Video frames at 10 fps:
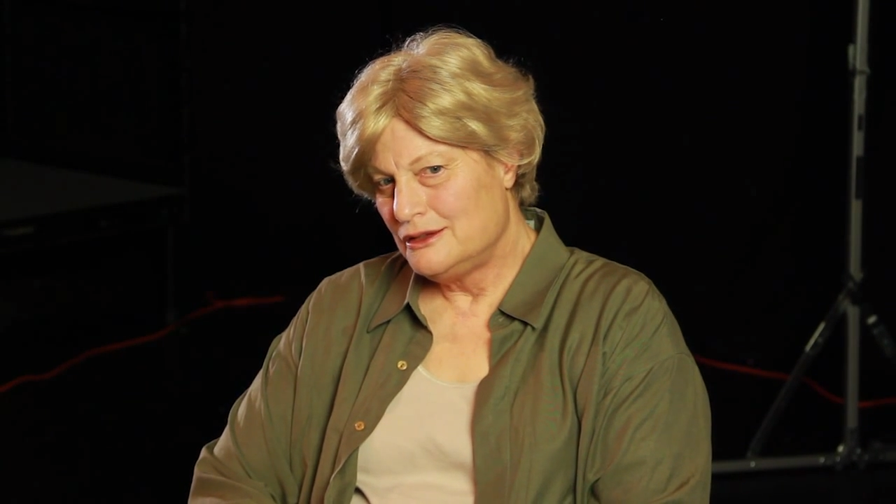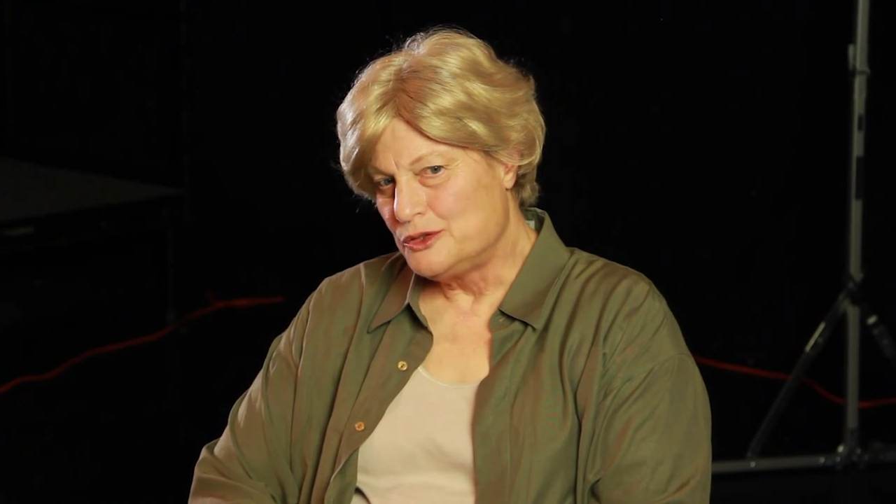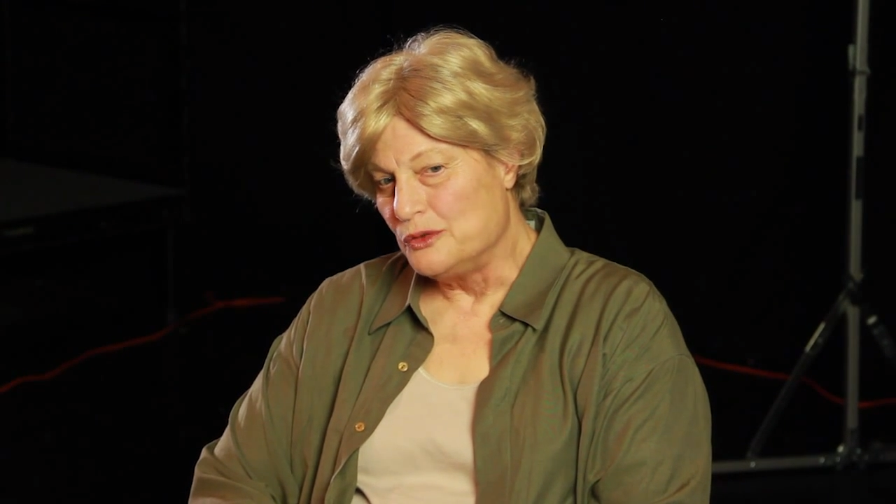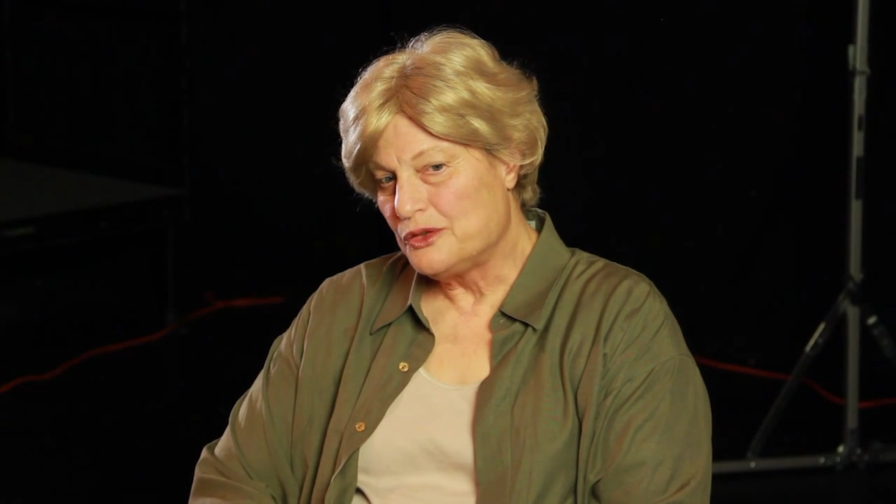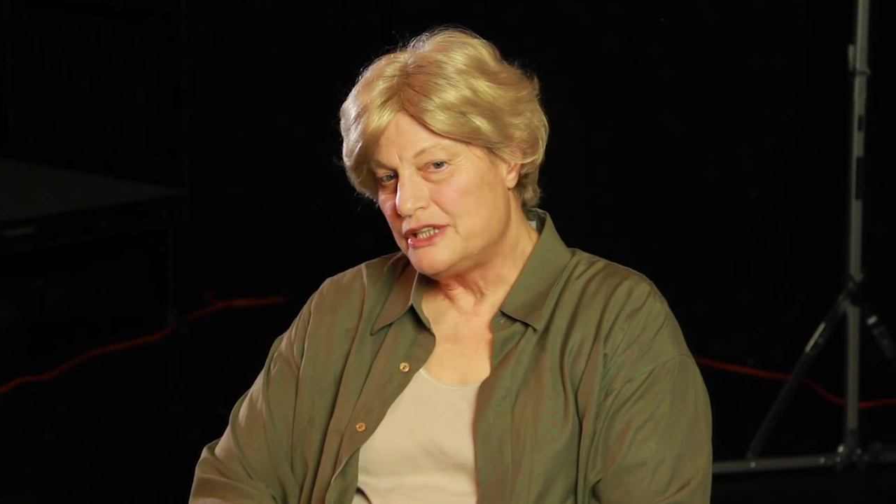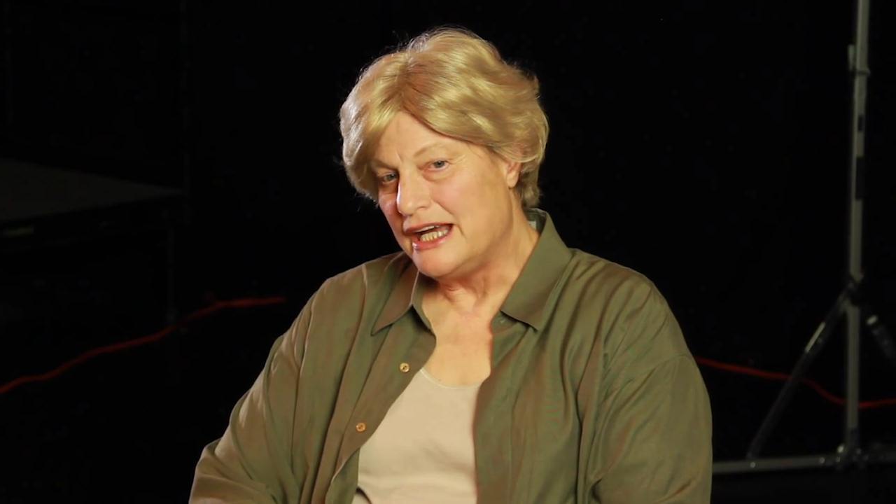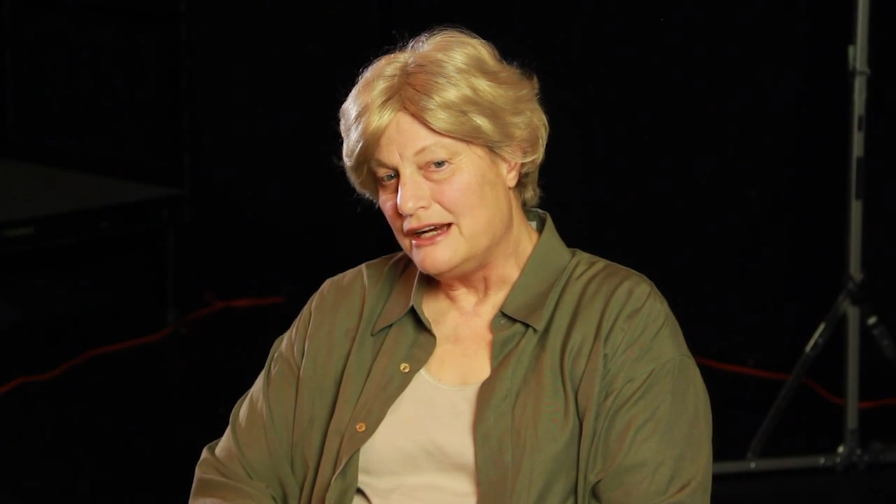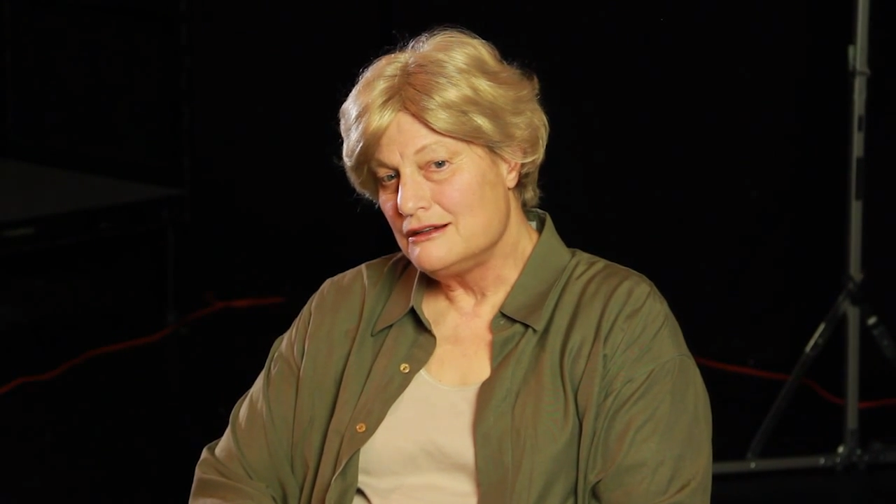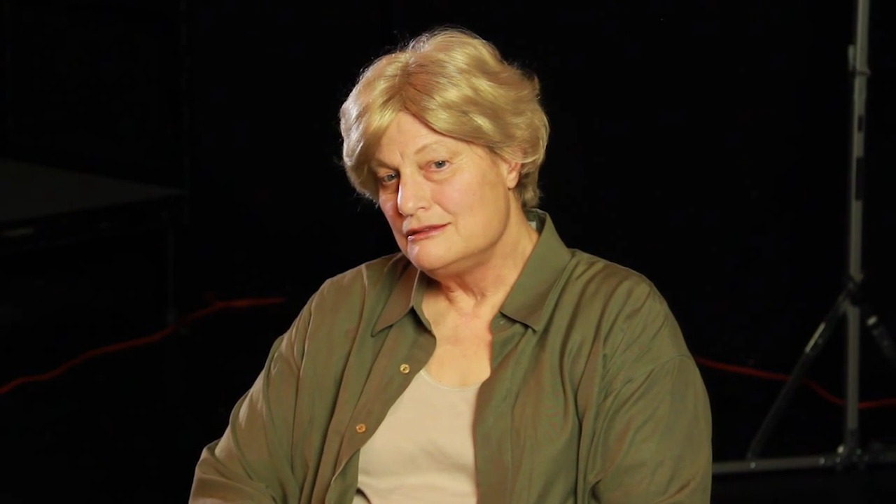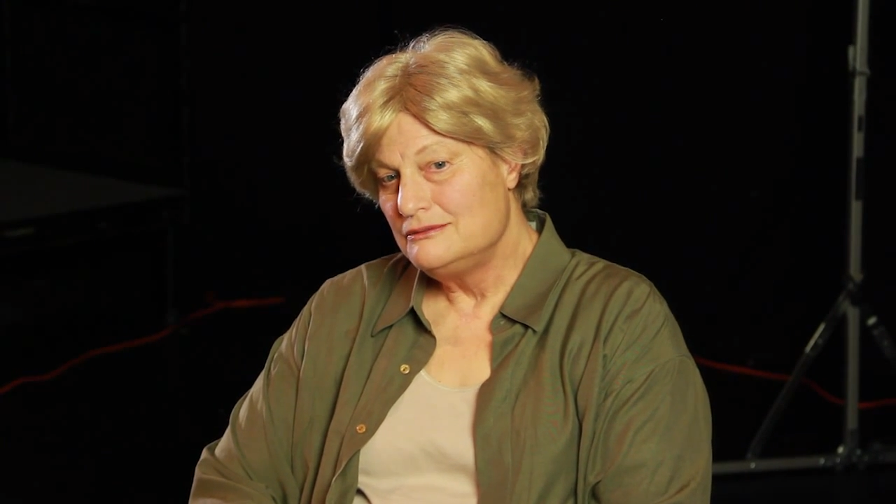Truth or
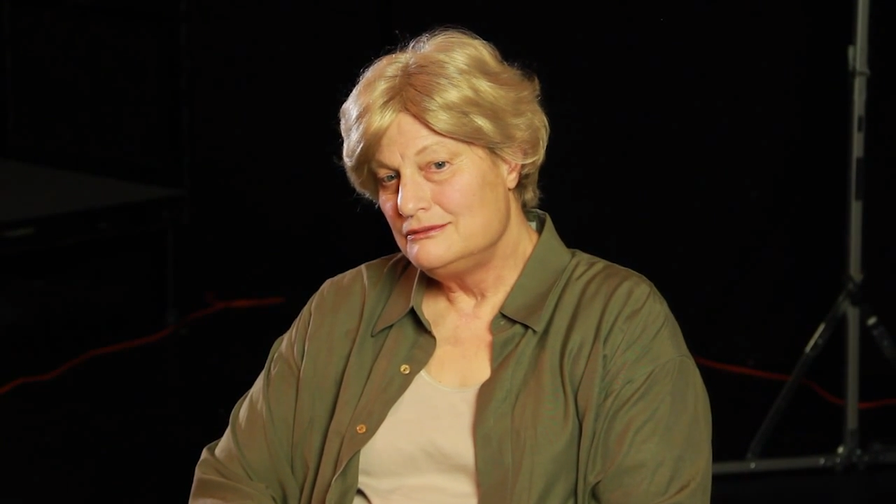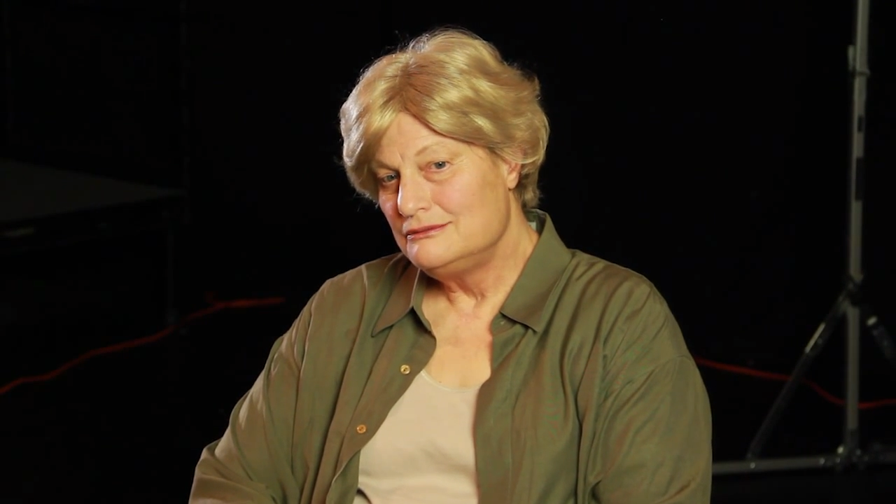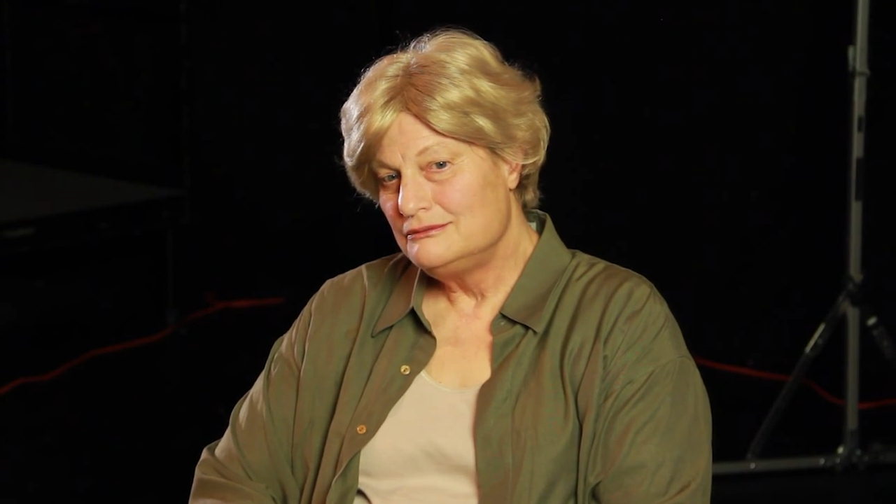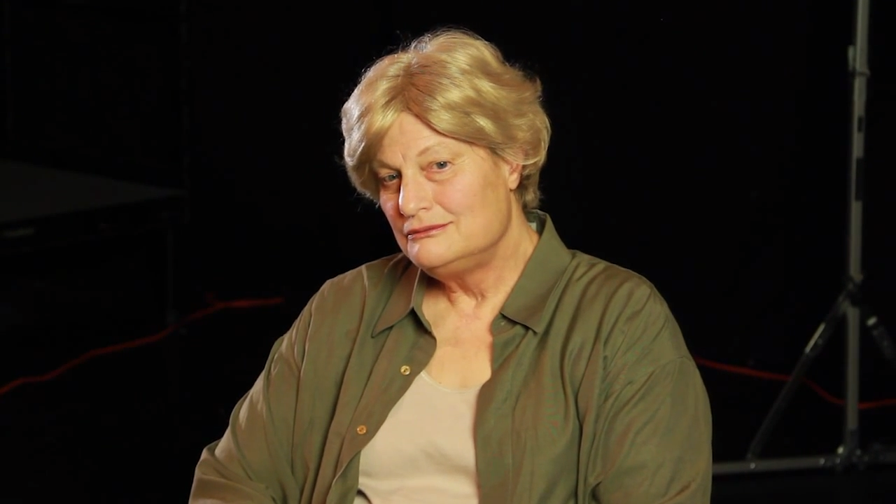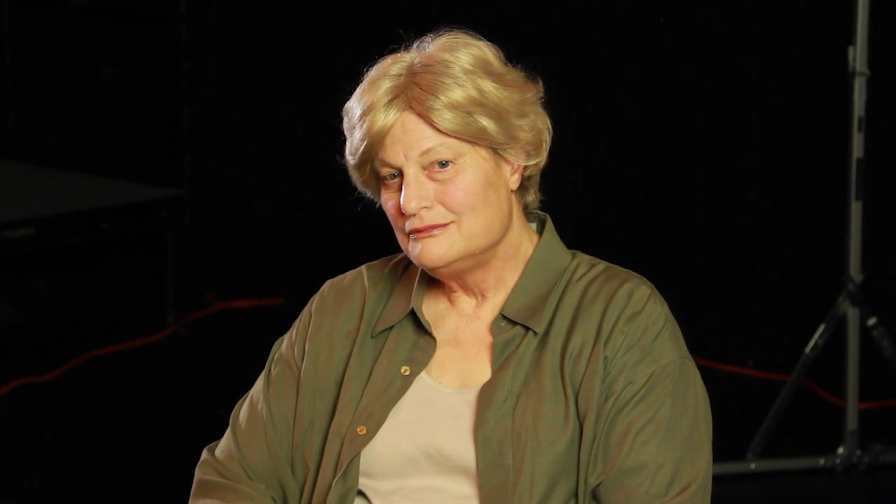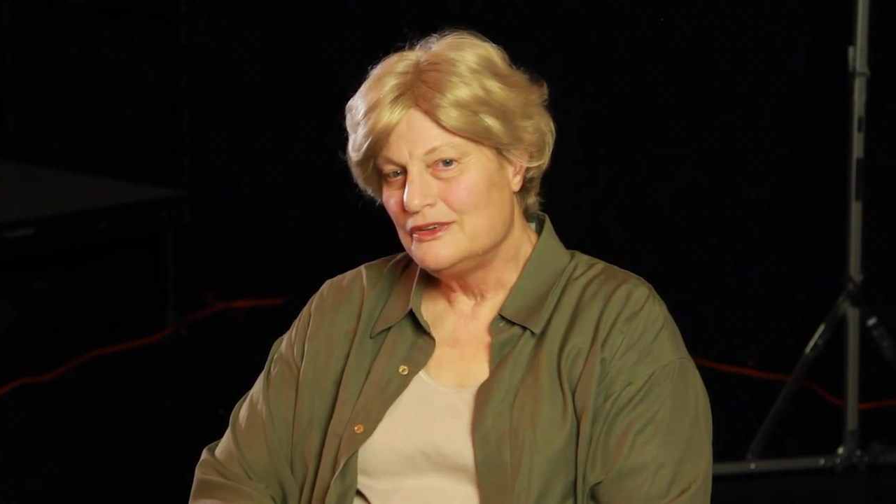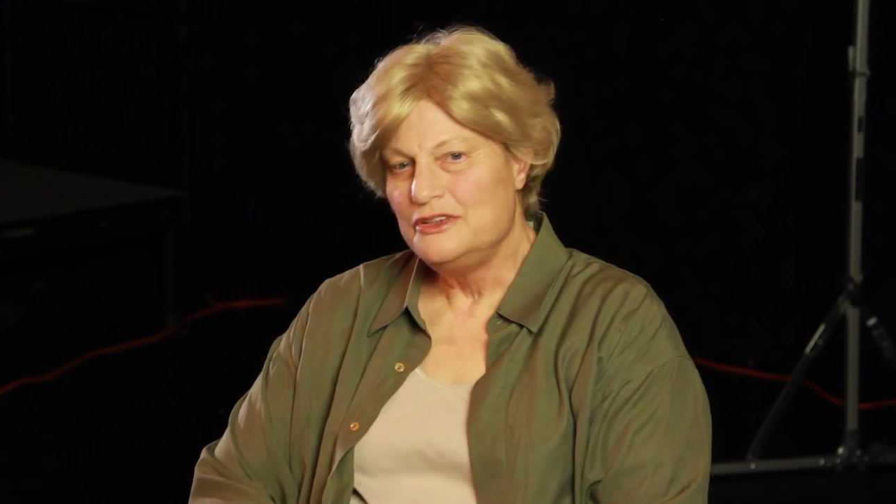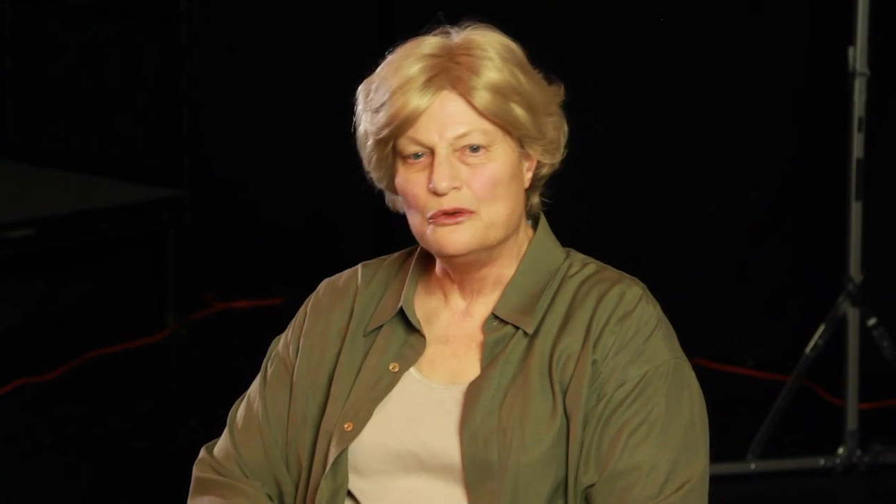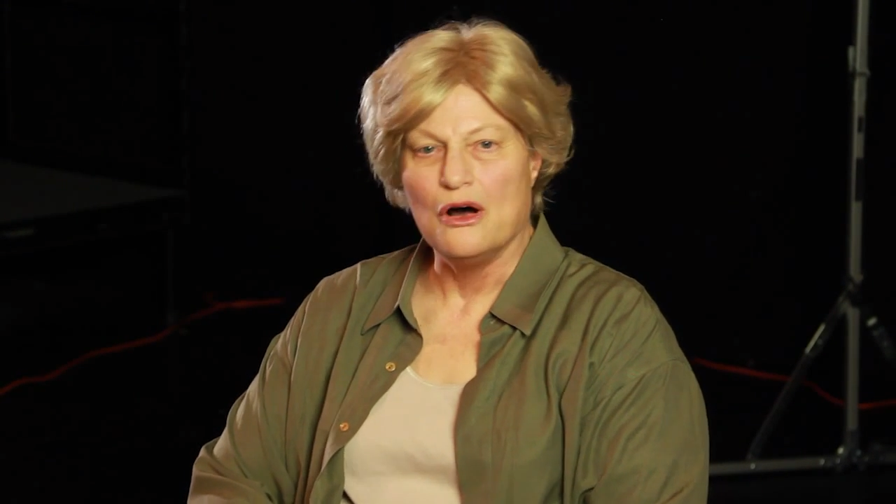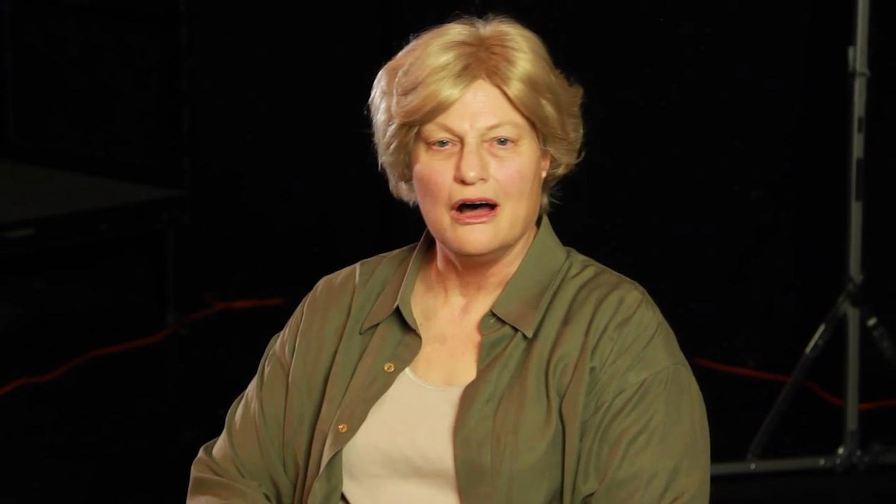dare?
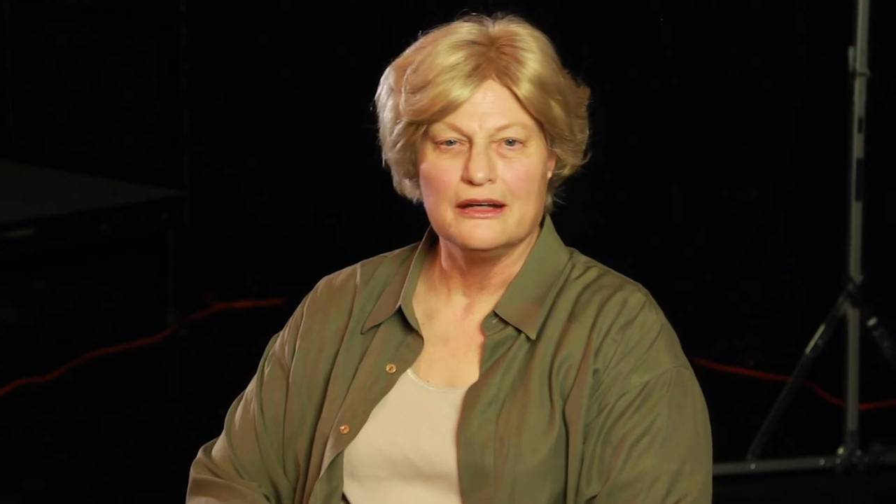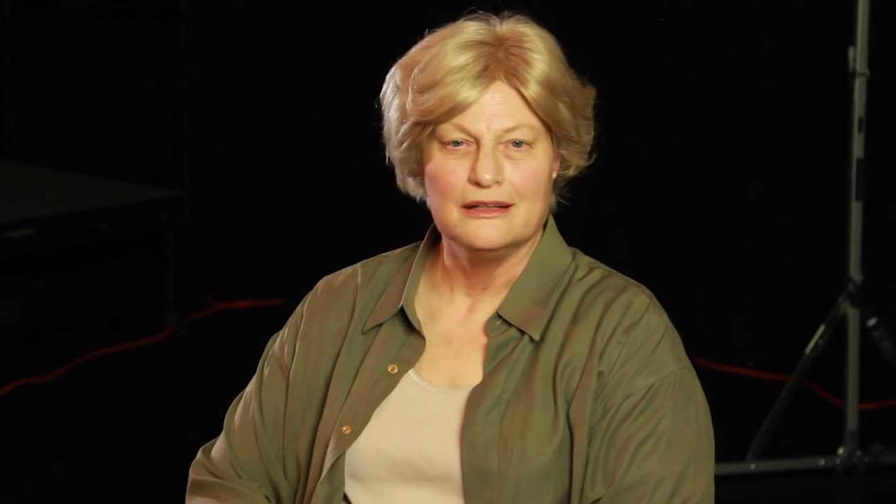You're on.